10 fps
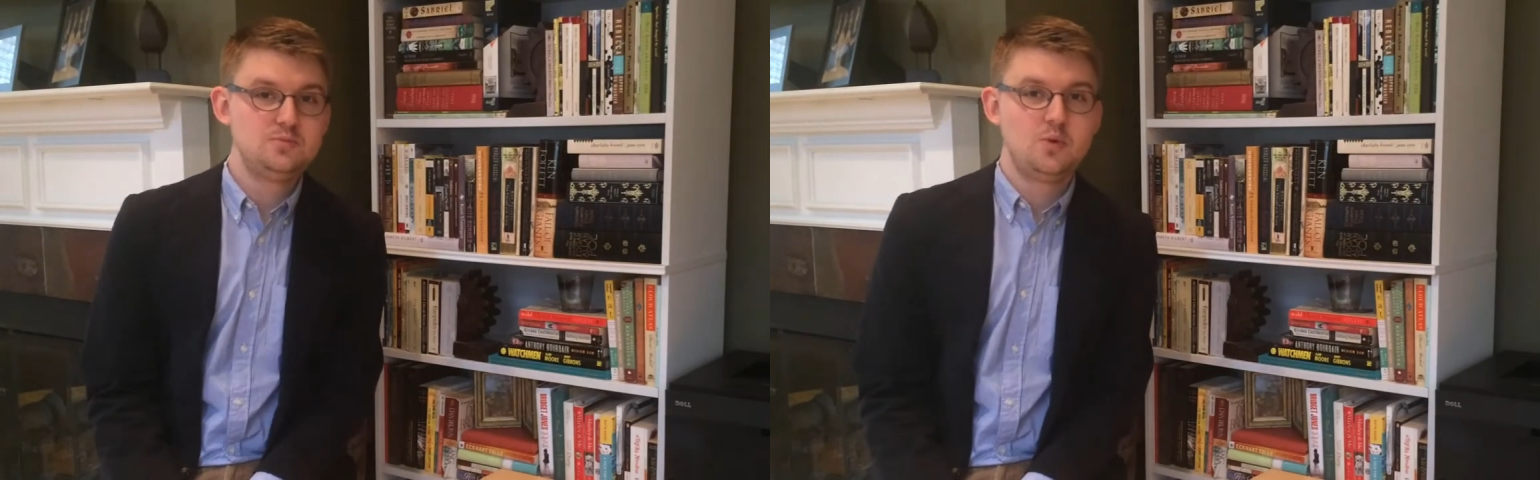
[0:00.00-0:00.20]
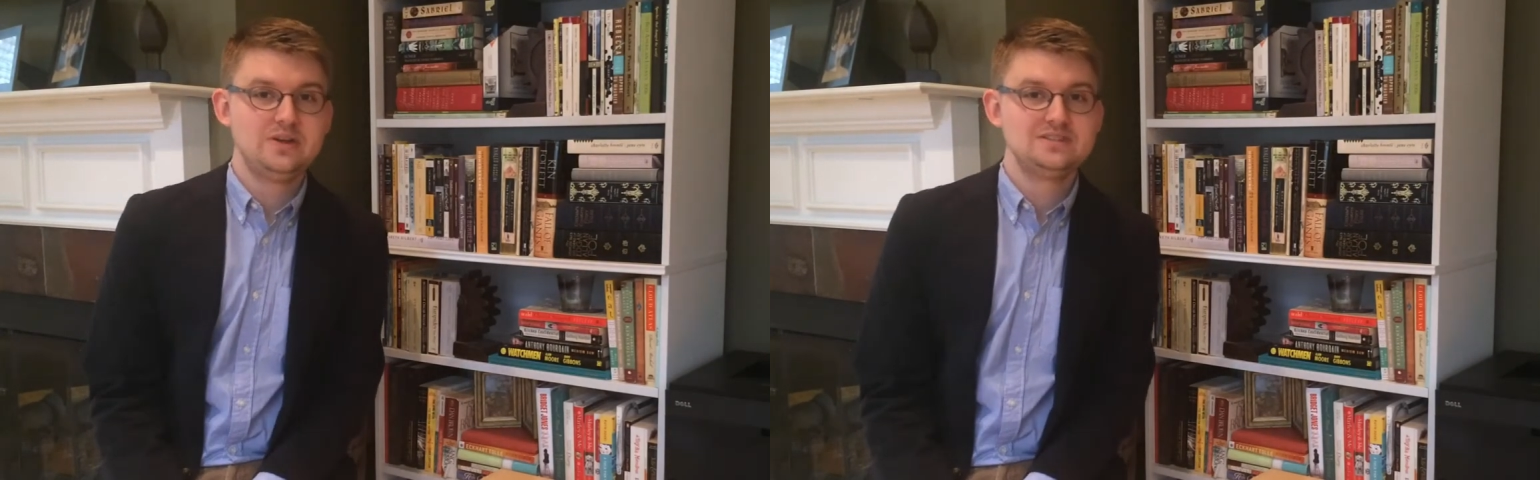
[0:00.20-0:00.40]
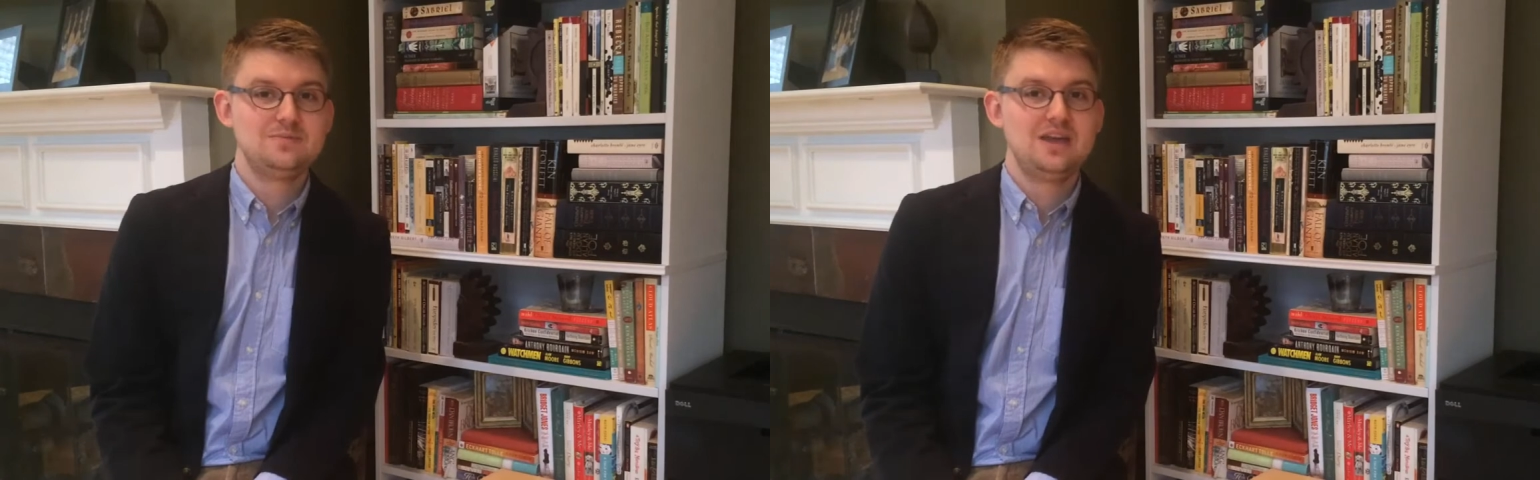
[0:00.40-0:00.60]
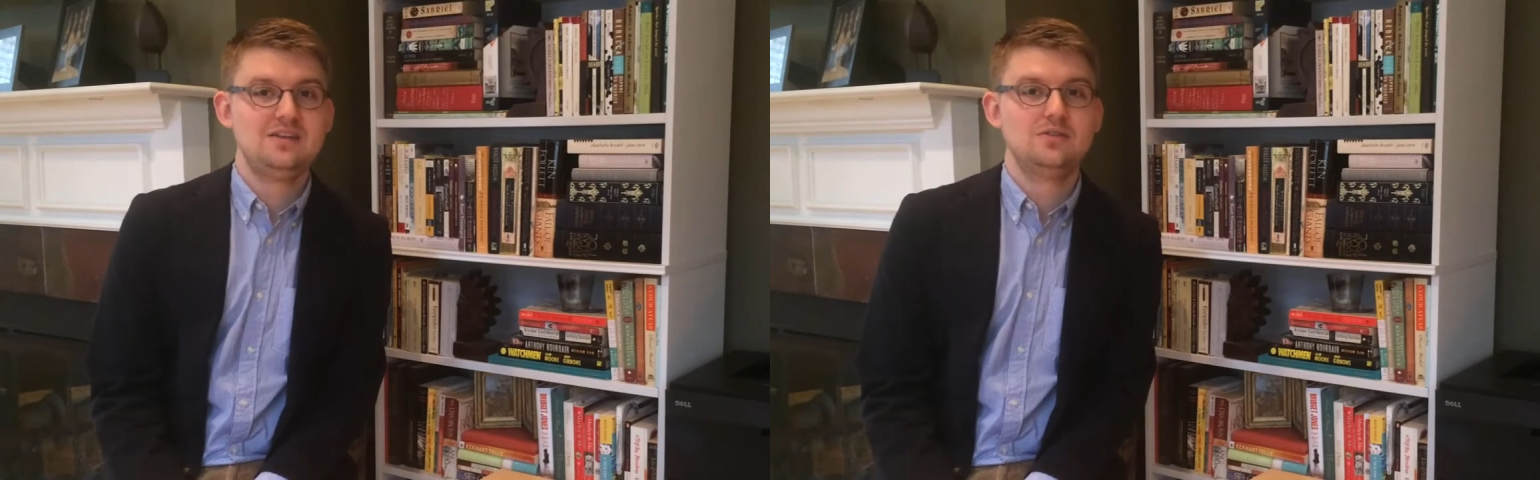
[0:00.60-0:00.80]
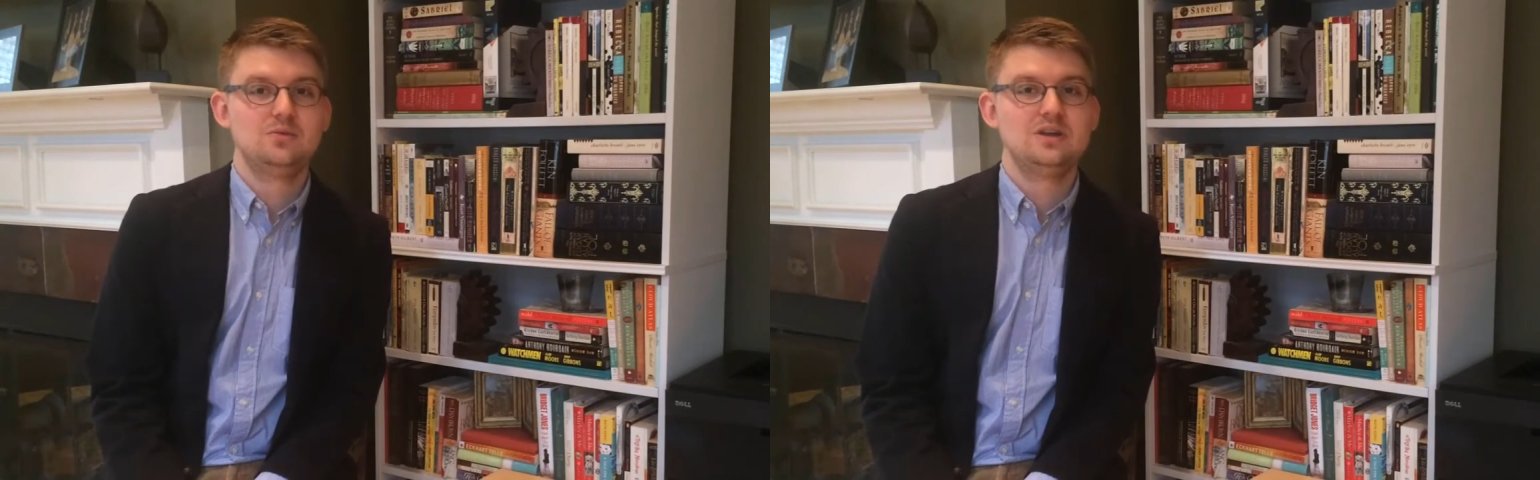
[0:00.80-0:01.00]
points made
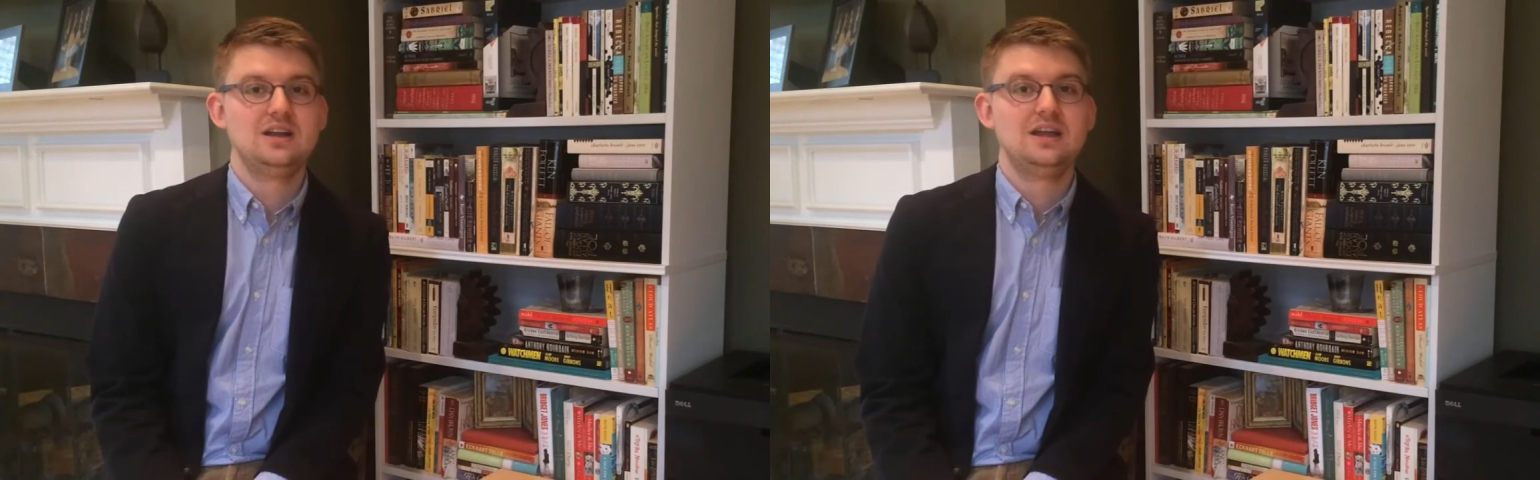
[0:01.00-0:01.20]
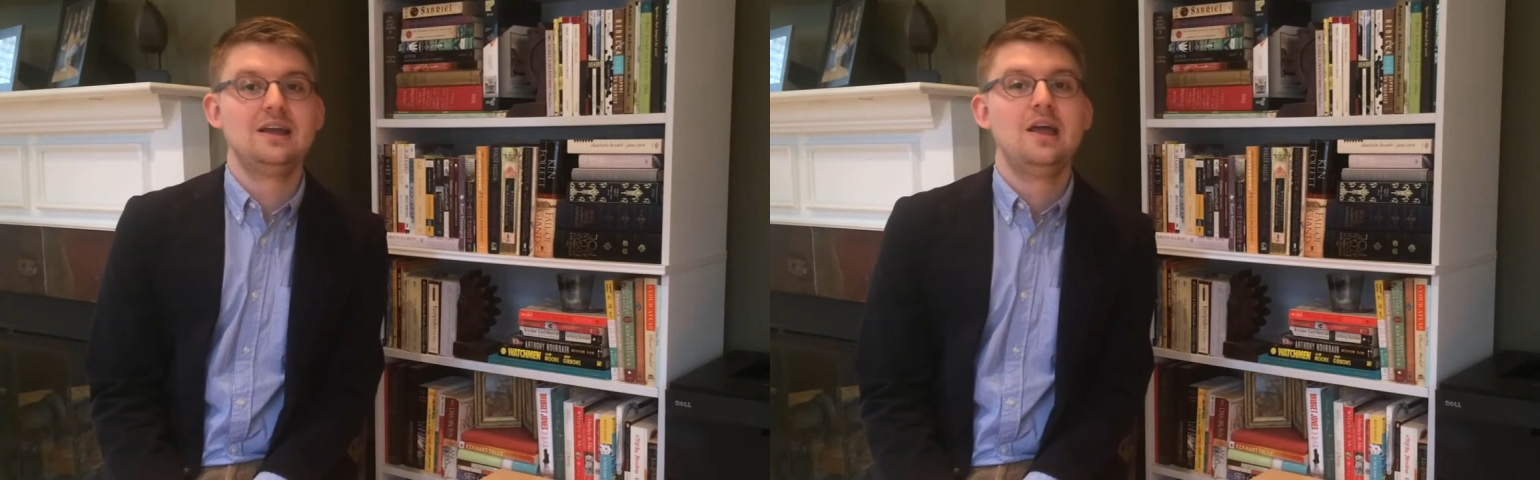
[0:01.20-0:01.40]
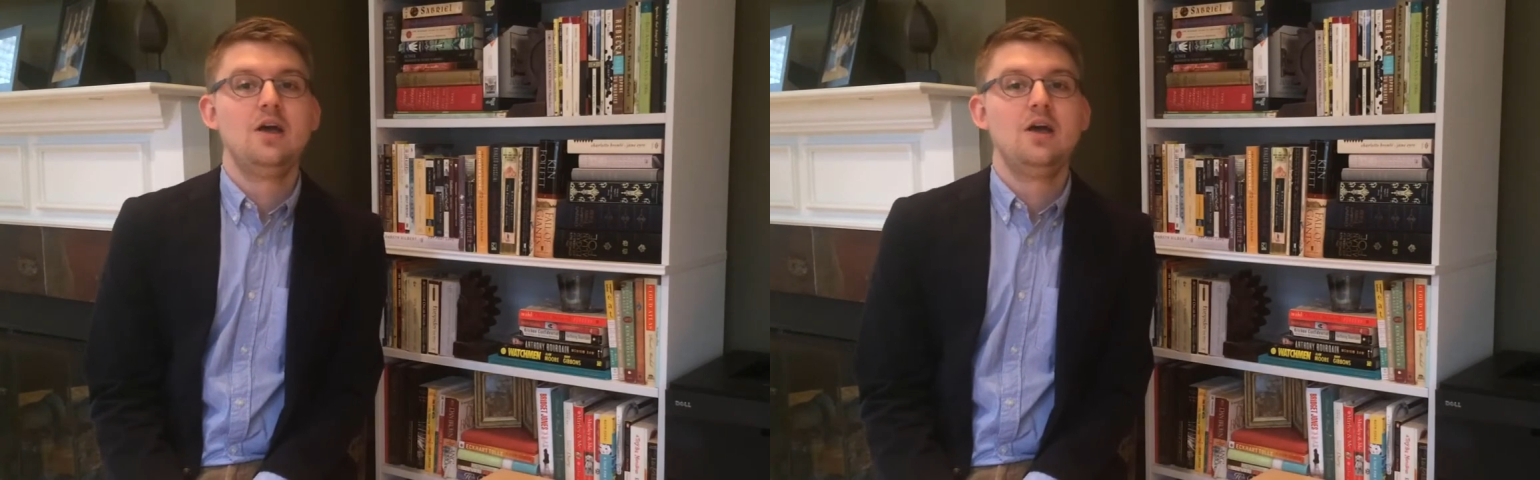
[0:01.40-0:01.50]
in the reading